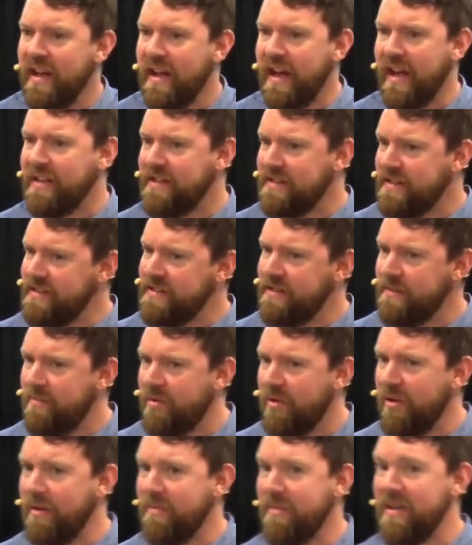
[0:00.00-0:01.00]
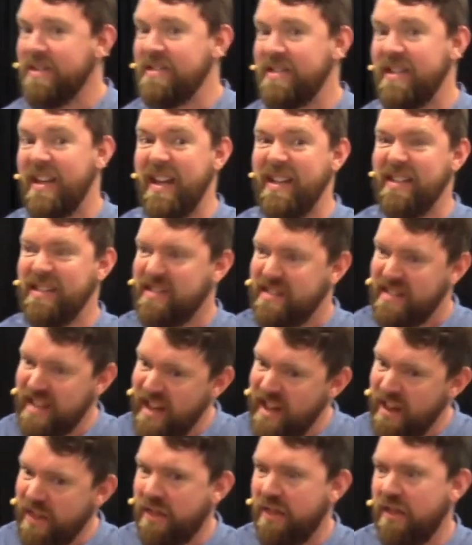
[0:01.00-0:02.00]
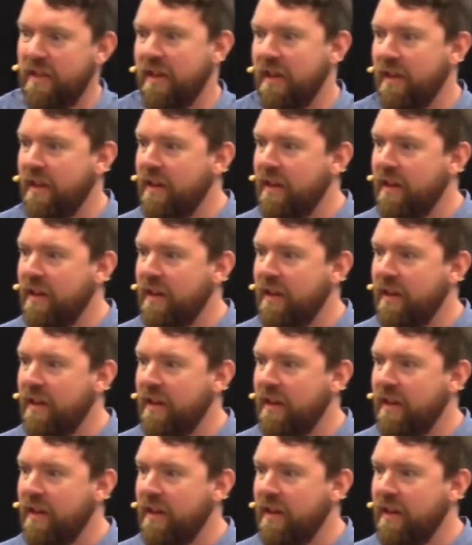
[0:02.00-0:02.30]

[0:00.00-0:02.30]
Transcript: and disappointments and death